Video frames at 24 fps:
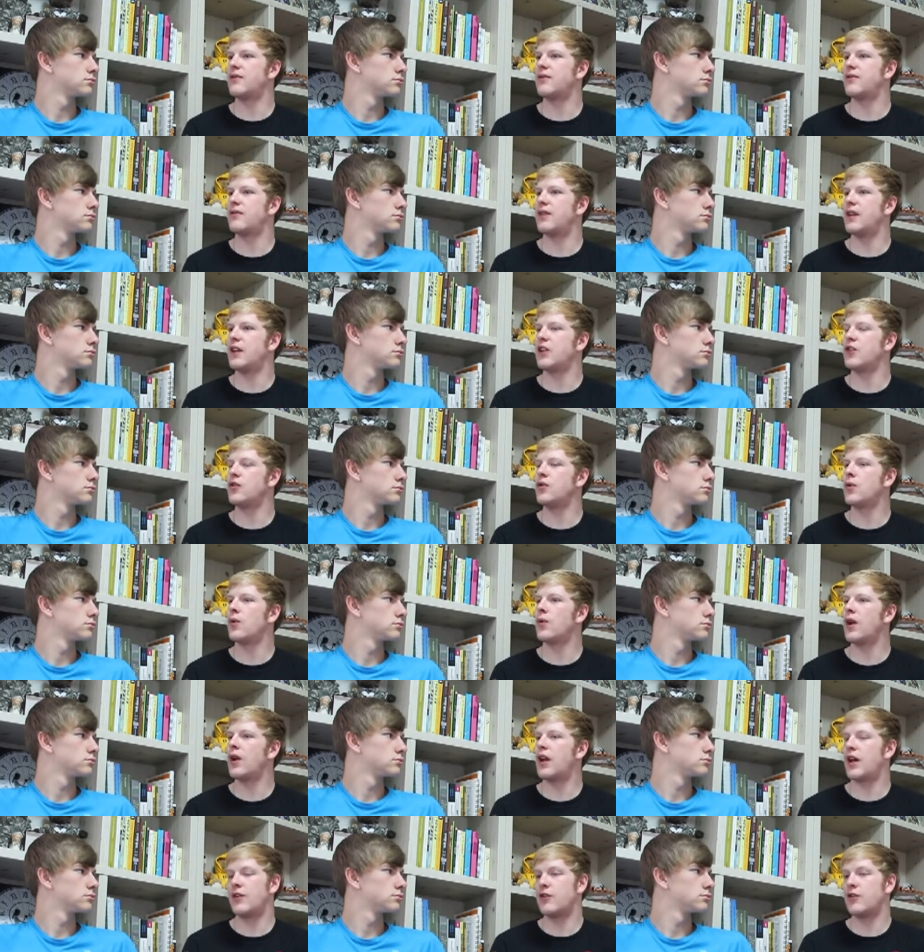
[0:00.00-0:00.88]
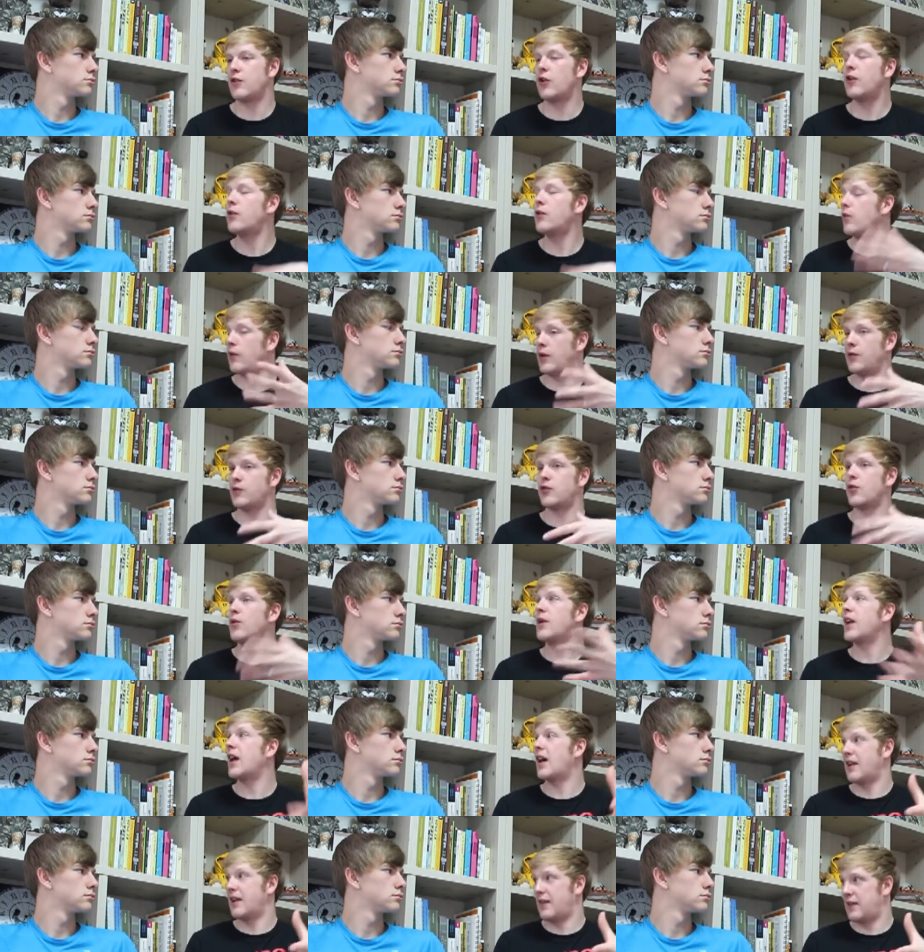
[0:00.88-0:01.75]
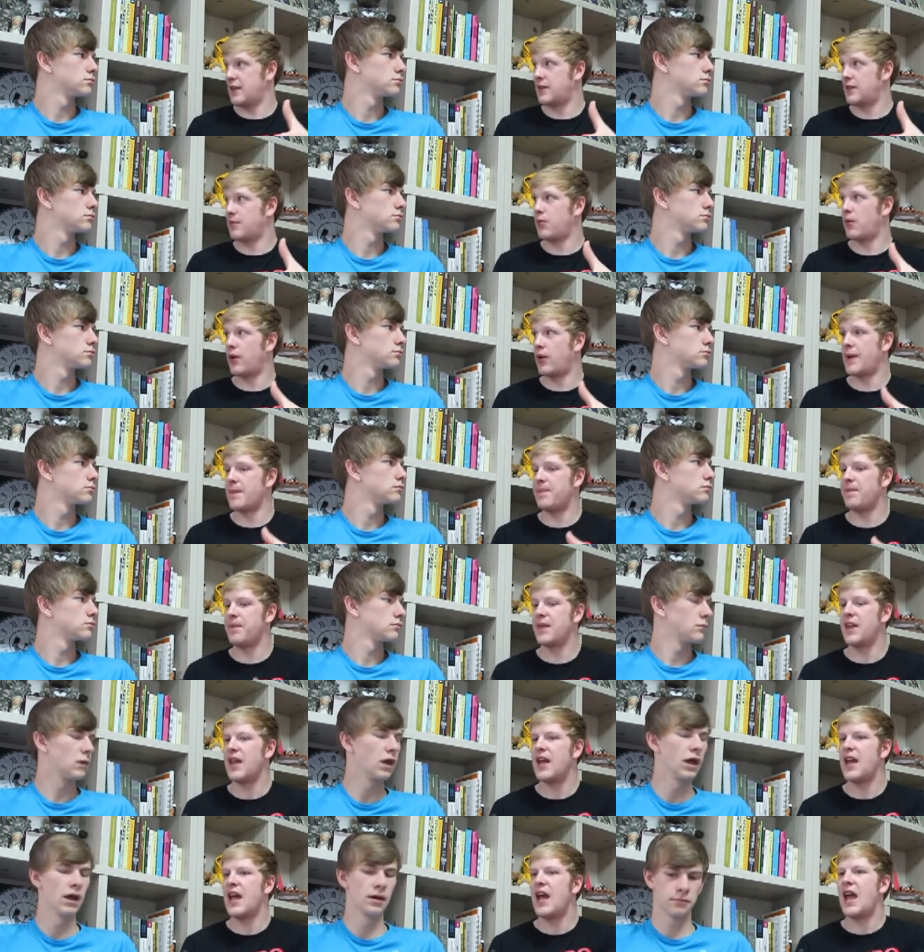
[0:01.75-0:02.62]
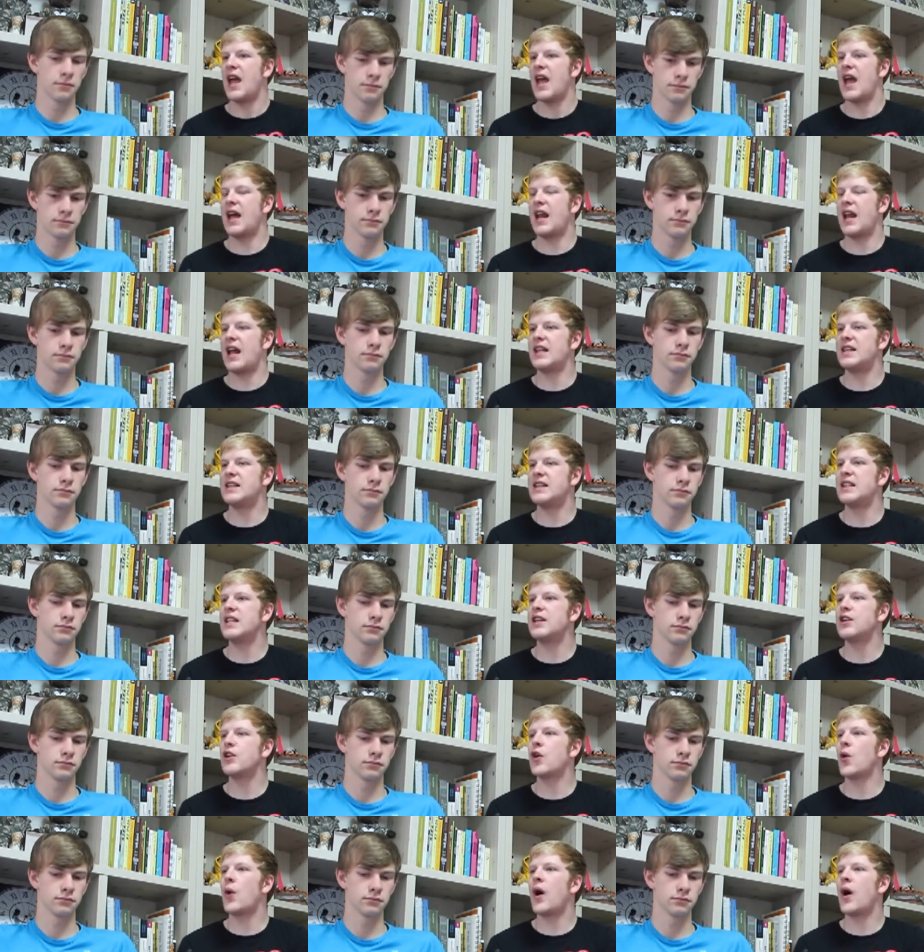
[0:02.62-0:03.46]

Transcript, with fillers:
Speaker 1: of ignored it. It was already out at this point. Yeah. And I didn't